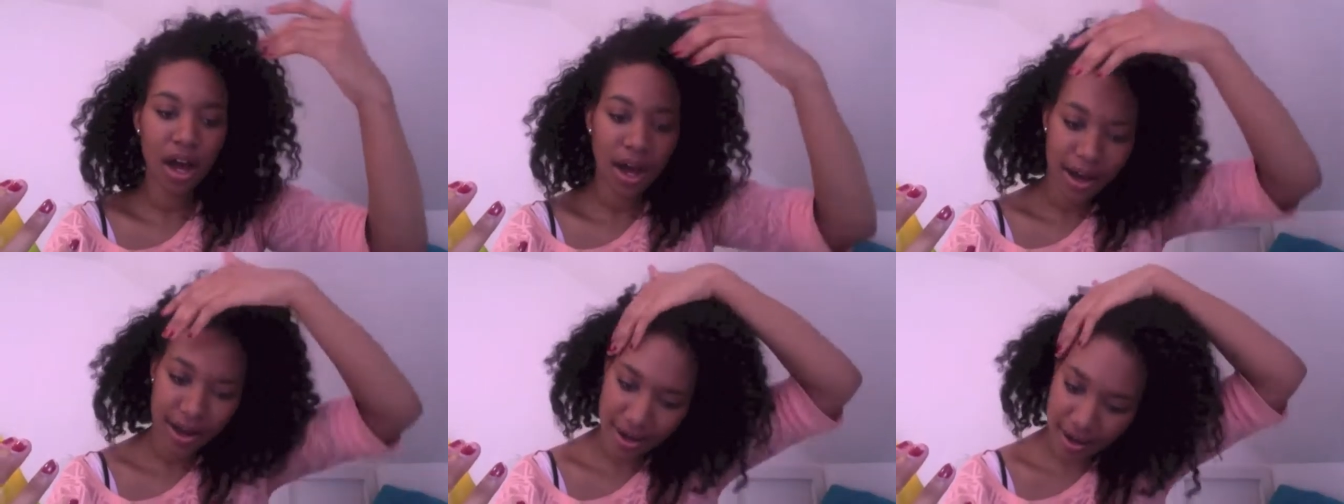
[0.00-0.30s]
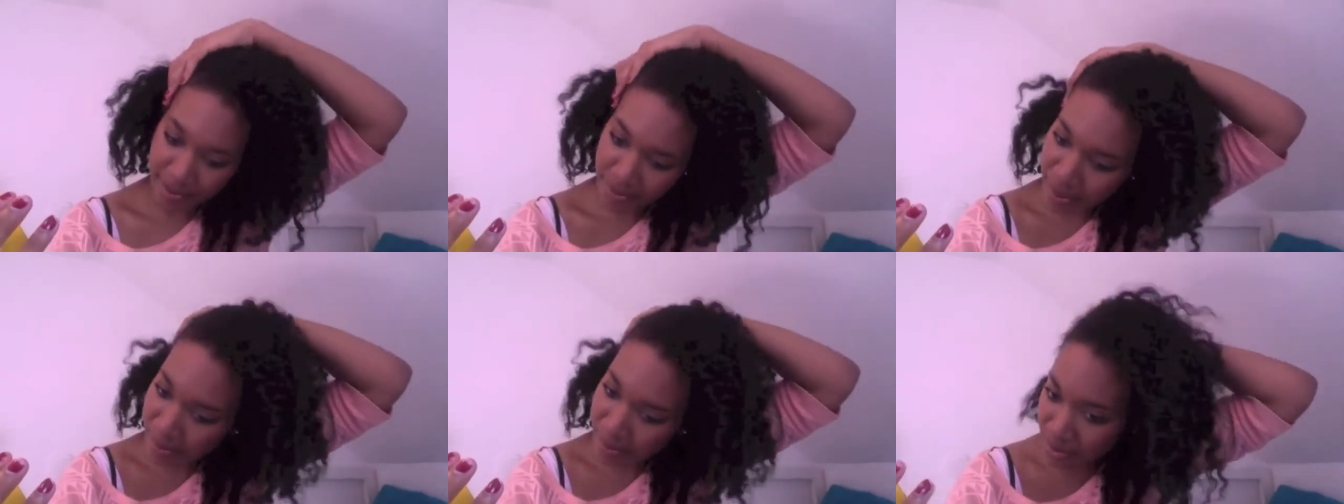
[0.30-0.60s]

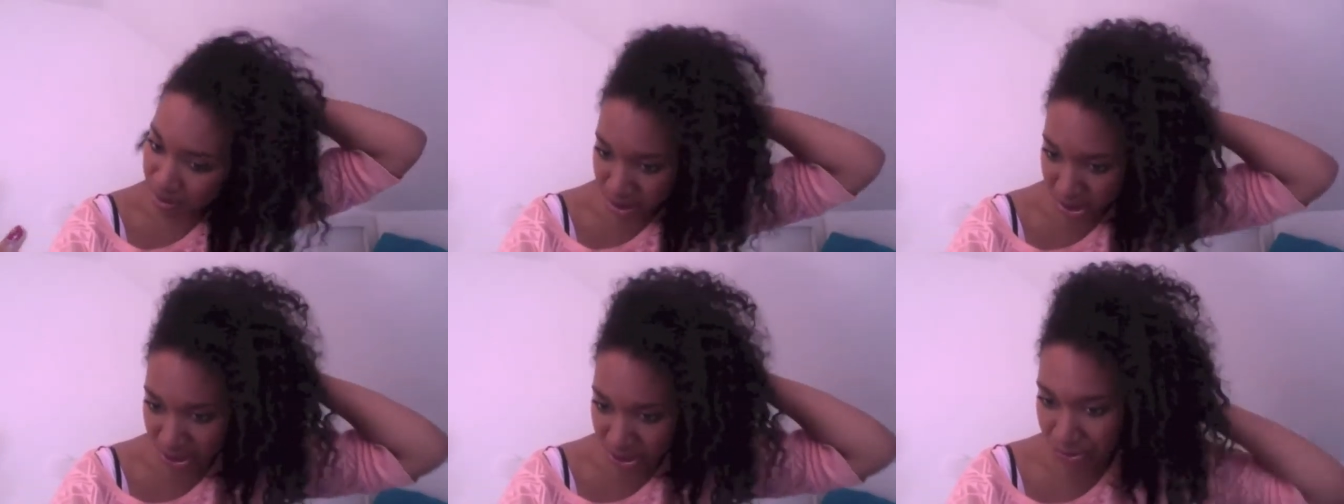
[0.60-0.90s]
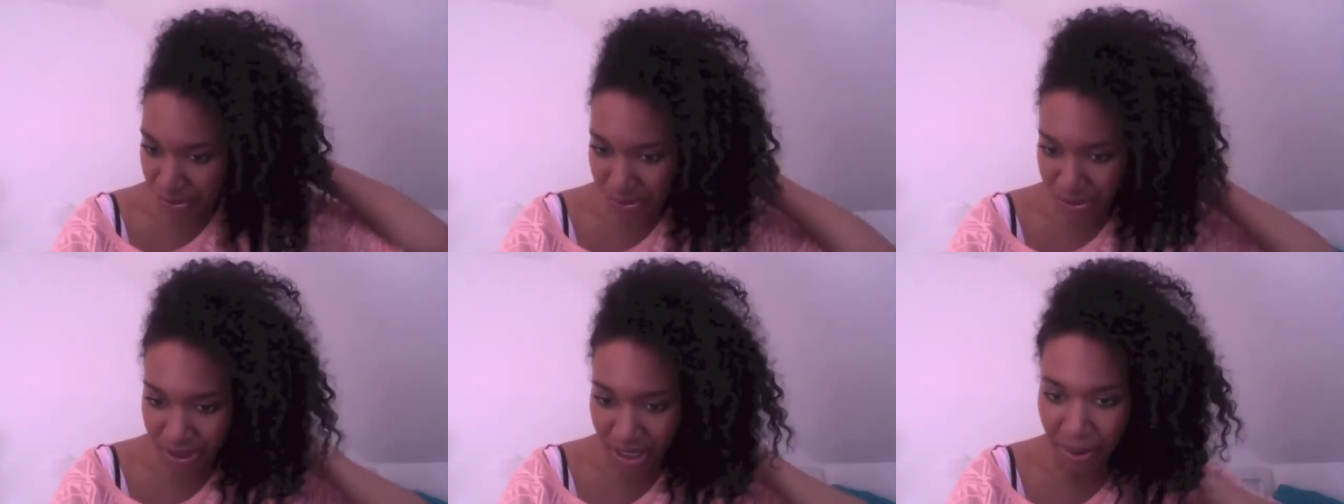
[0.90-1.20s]
Maybe because I
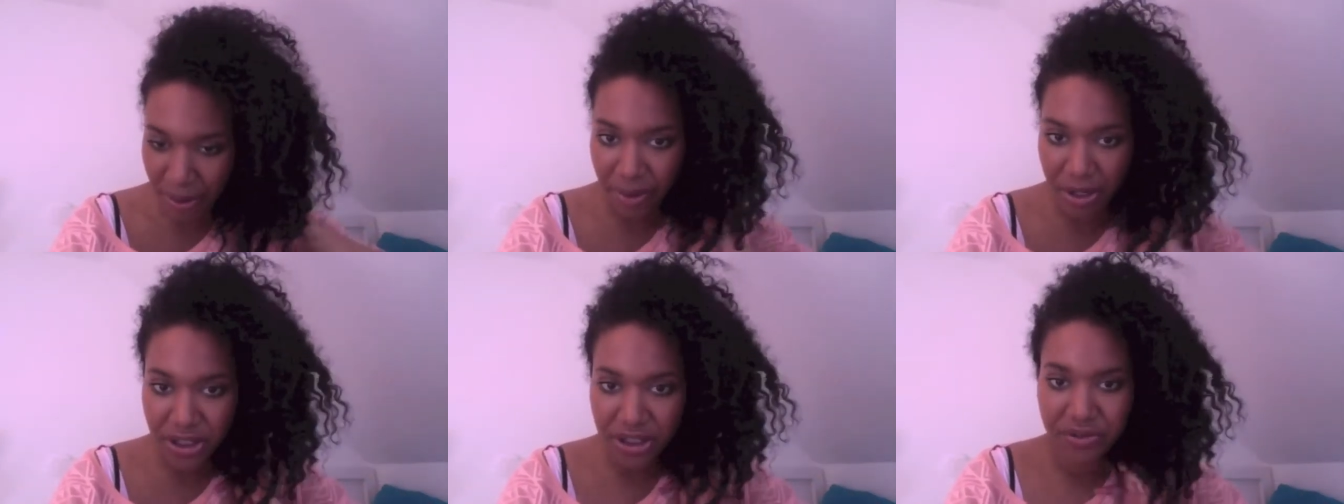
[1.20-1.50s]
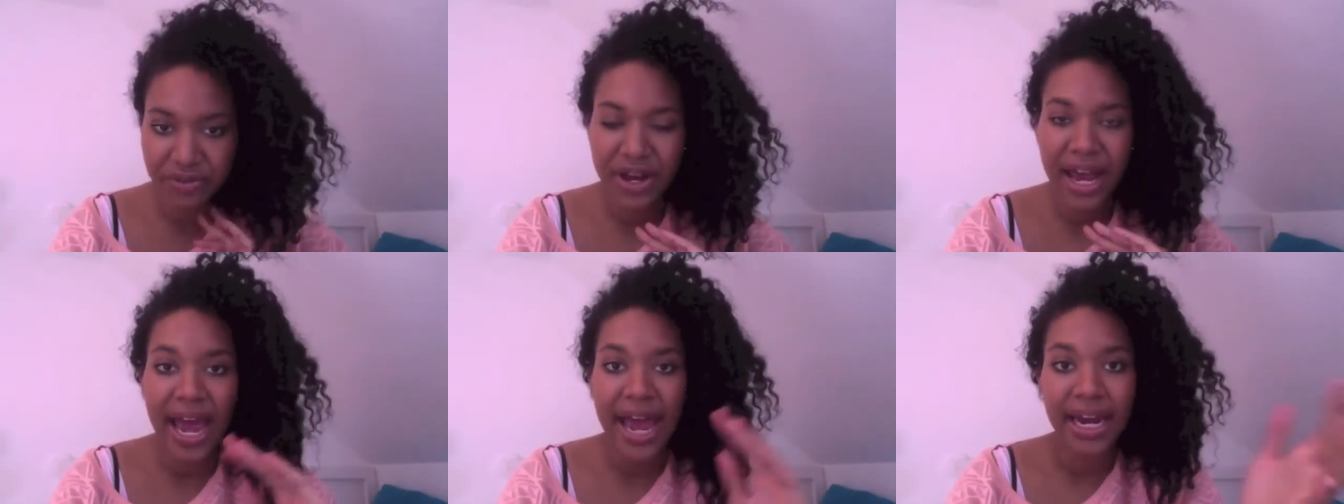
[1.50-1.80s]
don't use that much
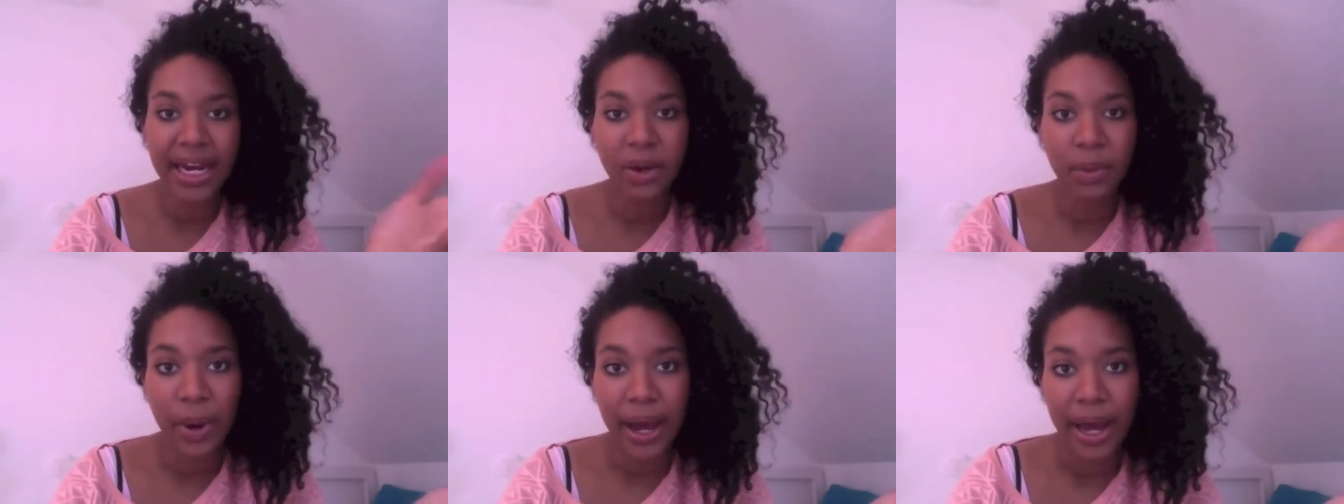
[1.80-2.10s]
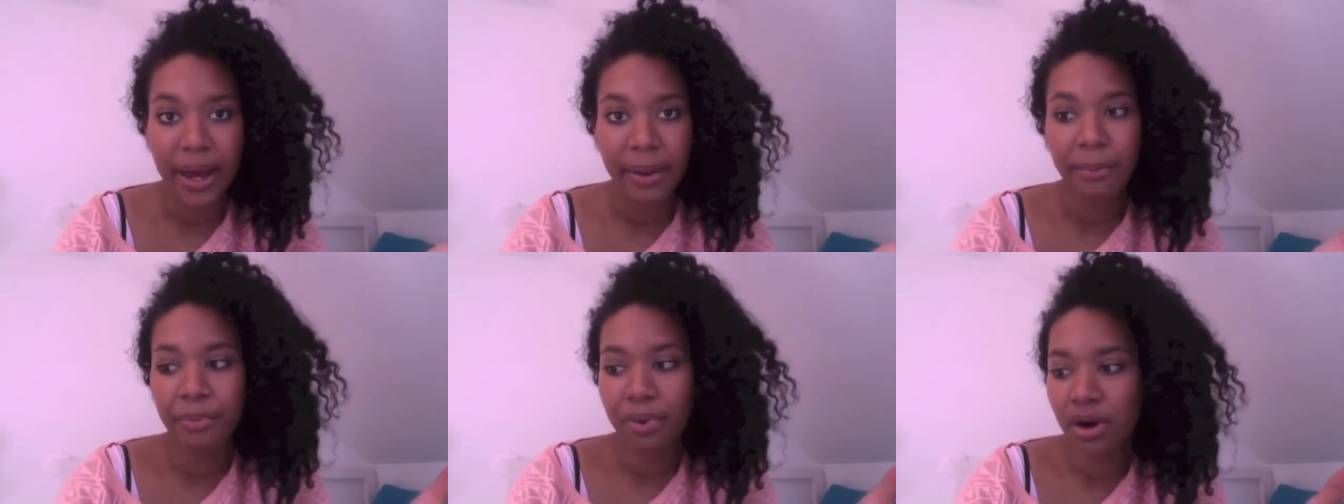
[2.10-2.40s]
of it
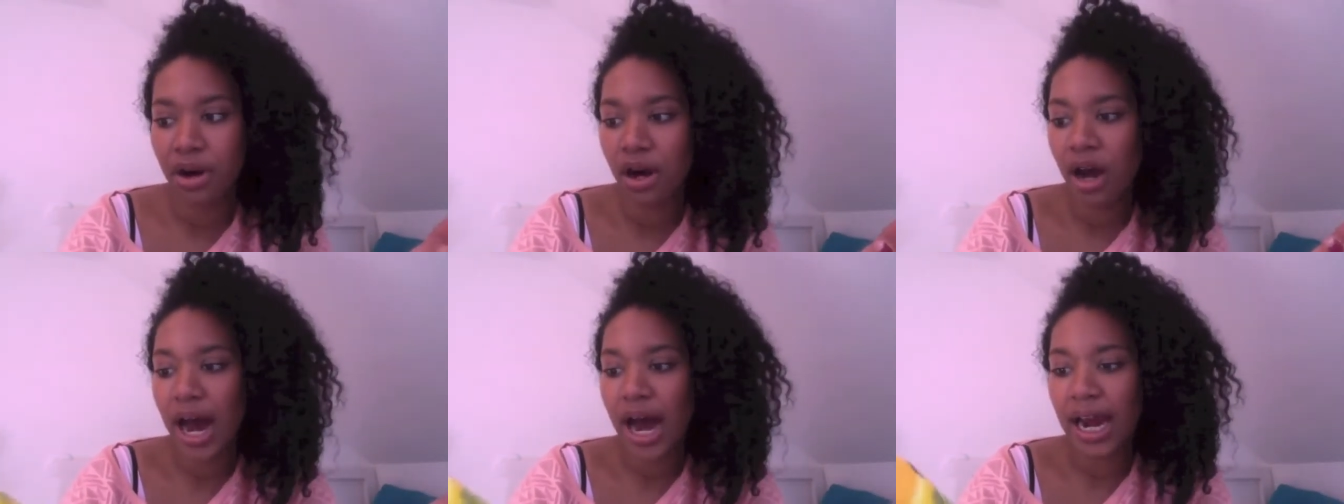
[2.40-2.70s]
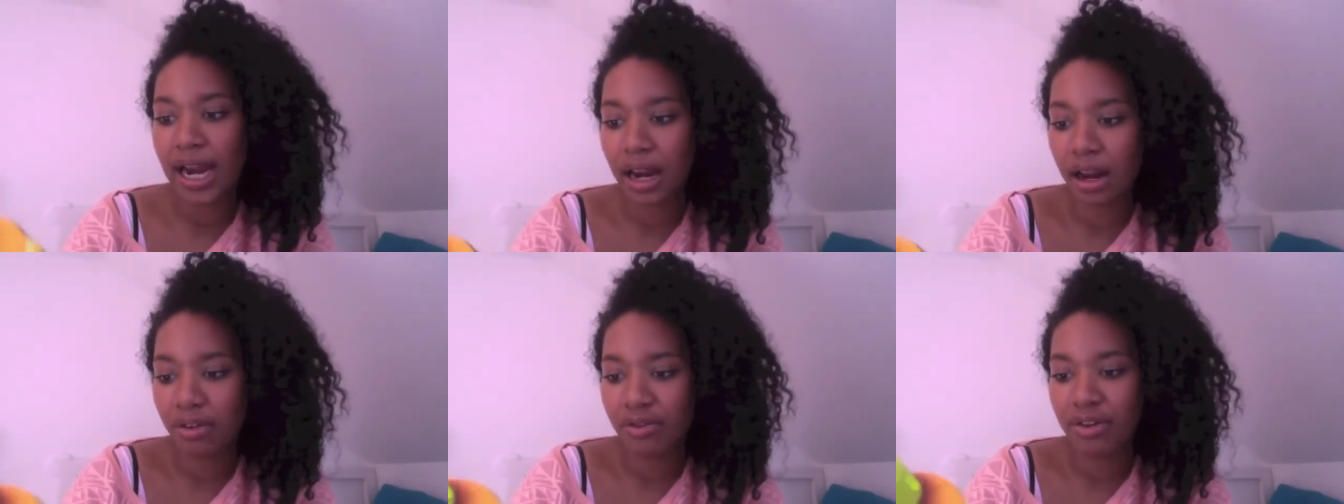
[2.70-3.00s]
anyway, but
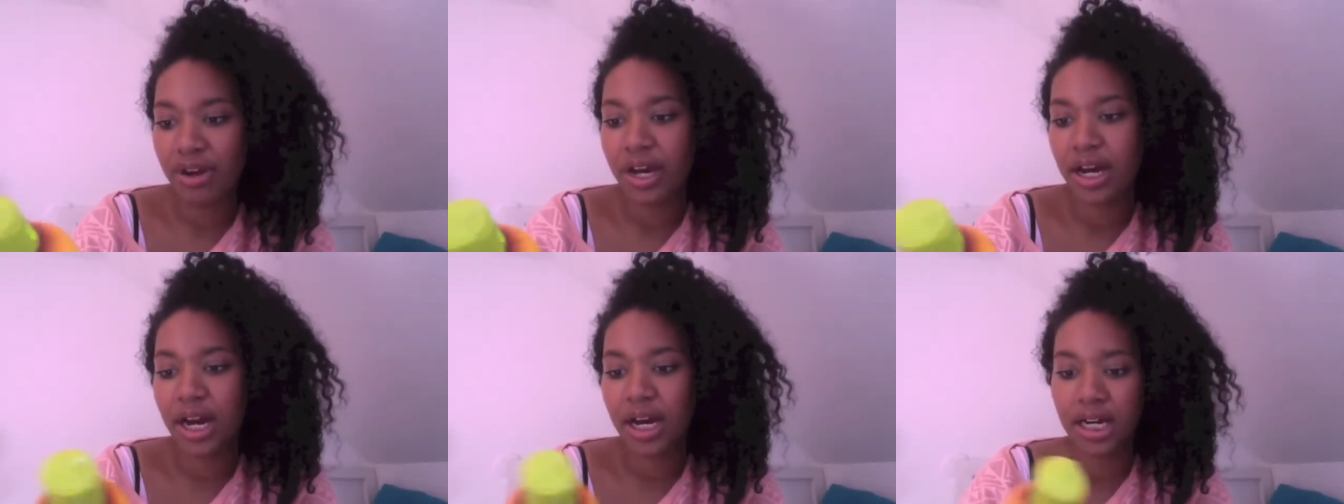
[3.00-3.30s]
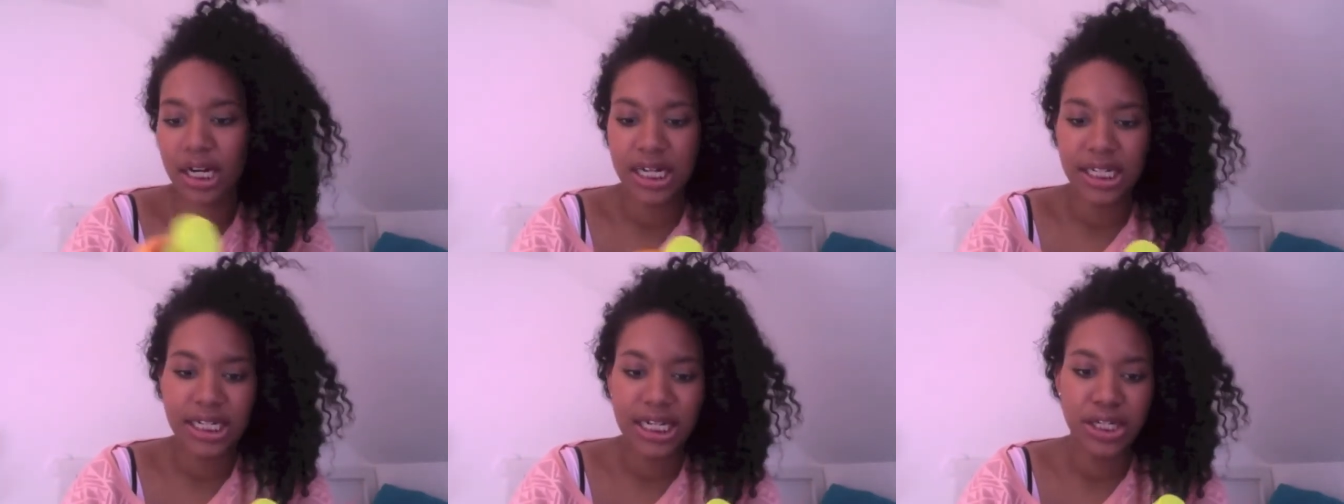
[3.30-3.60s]
I love it,
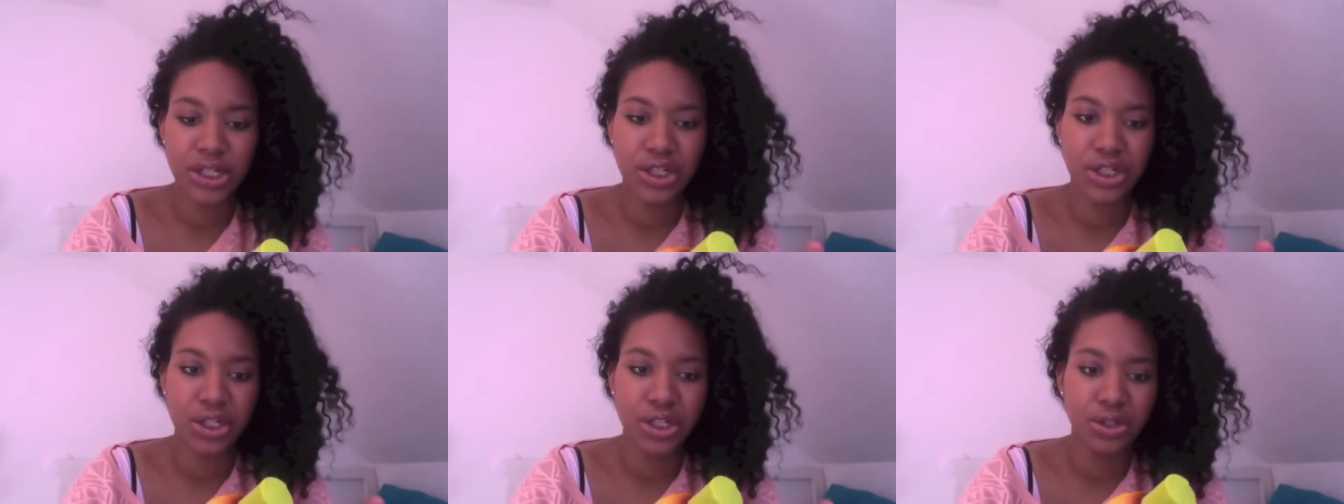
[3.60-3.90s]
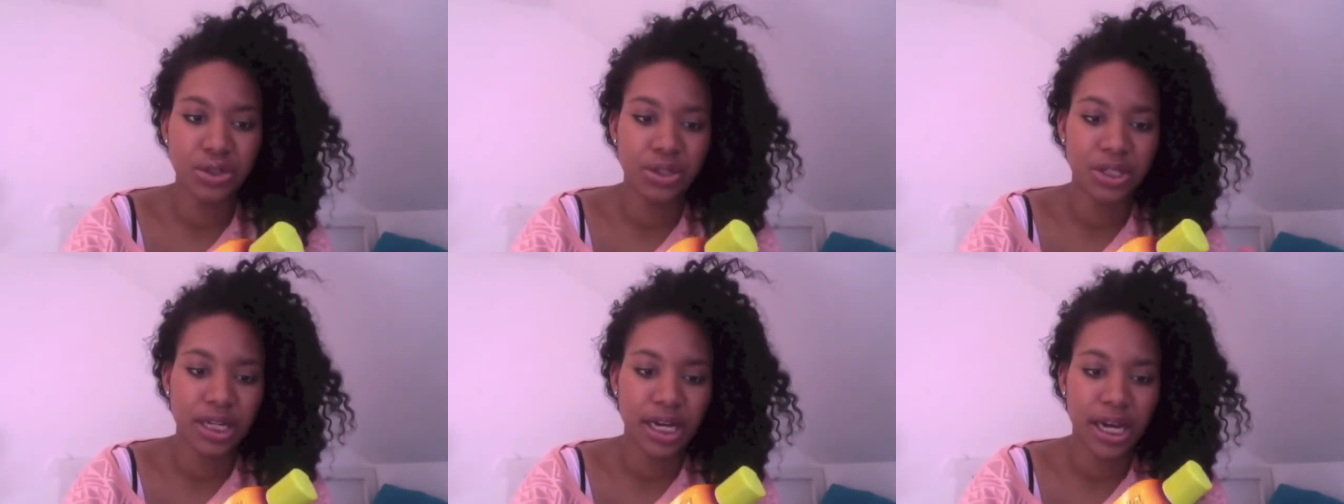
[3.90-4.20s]
and I tend to
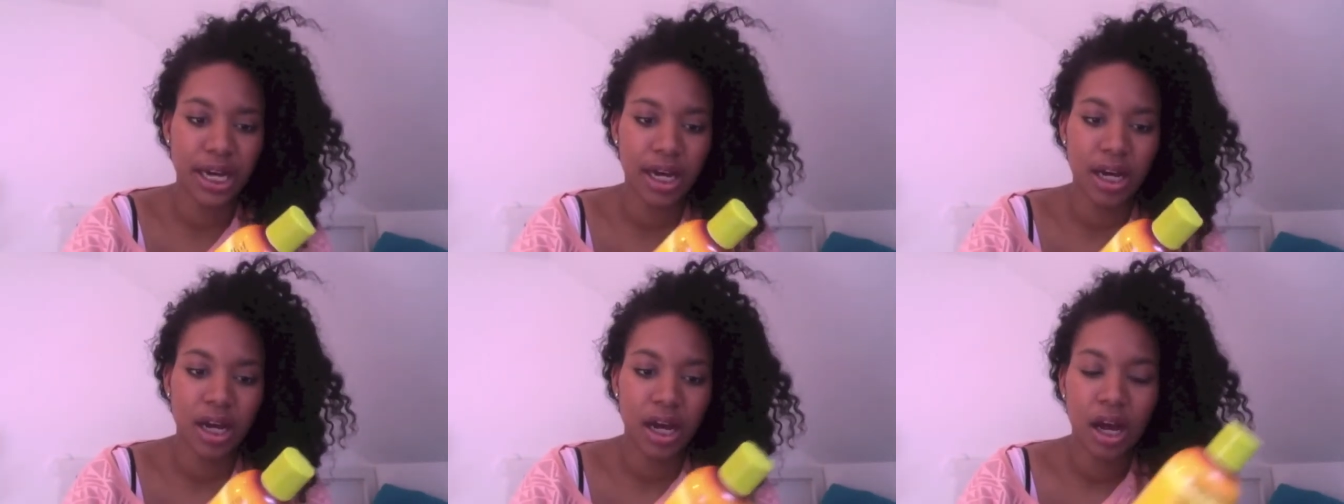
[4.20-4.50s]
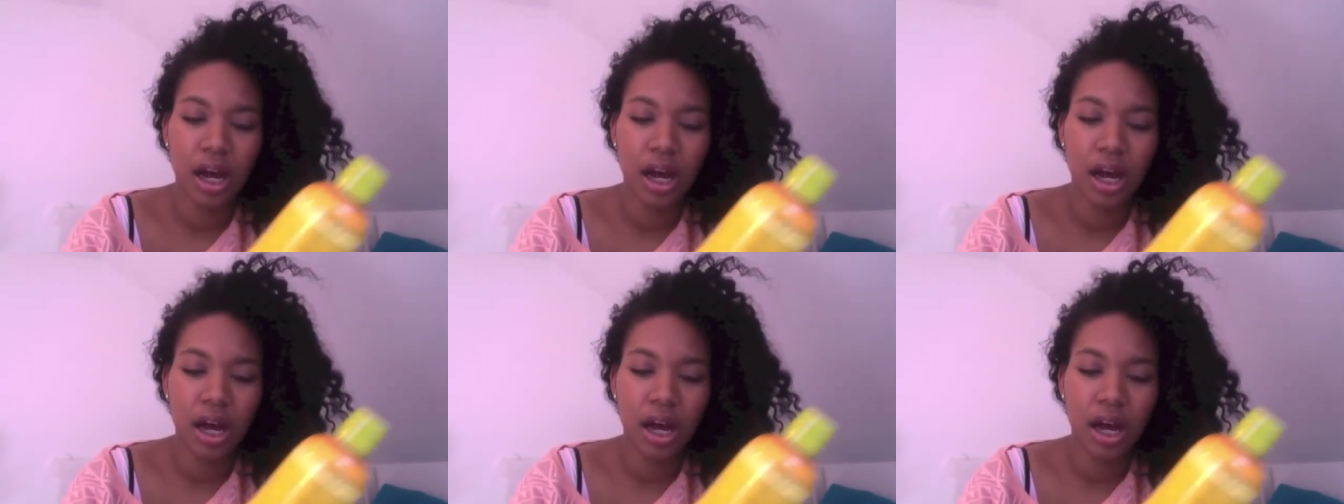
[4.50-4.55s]
use it